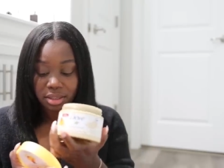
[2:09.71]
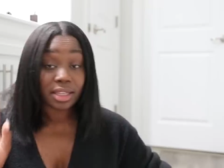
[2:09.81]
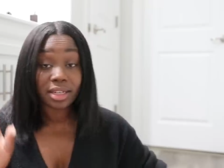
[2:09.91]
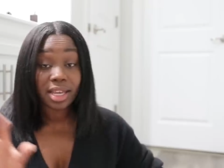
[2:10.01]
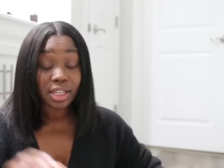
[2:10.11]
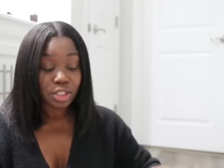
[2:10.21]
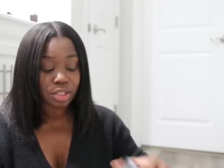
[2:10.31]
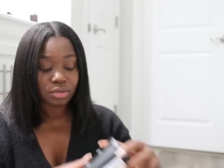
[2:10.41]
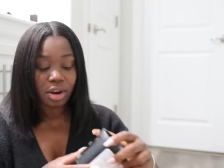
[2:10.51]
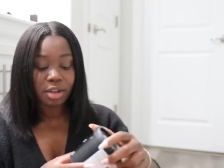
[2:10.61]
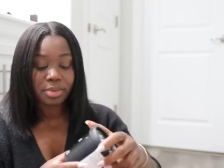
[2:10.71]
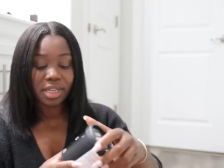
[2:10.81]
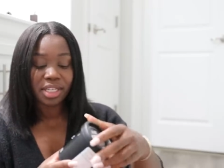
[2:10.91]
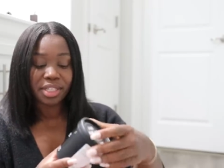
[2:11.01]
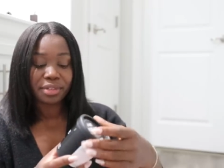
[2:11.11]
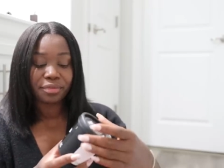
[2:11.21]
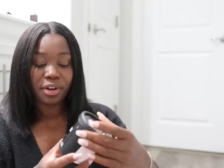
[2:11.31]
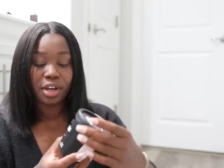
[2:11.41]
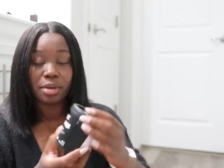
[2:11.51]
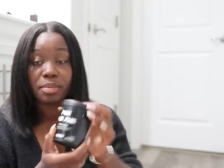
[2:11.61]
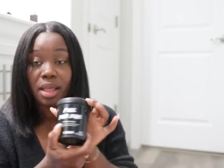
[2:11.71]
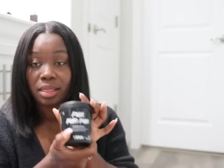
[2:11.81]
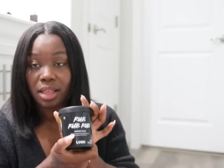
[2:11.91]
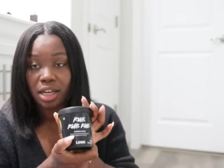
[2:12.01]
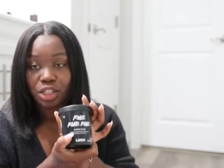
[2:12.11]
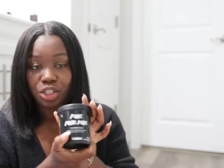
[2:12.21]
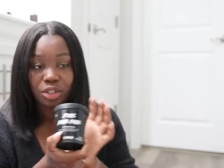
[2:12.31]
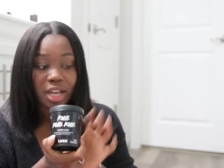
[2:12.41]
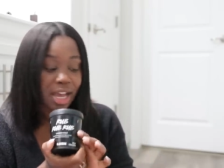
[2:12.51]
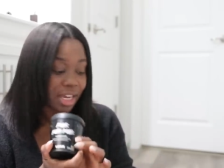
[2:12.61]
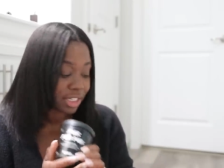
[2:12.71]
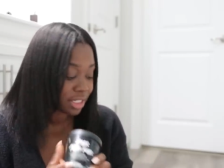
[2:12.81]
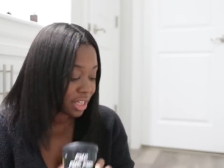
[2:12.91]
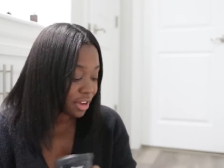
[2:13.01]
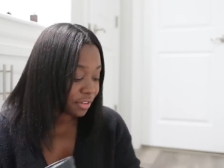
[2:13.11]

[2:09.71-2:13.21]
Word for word: The next scrub is from Lush, you guys.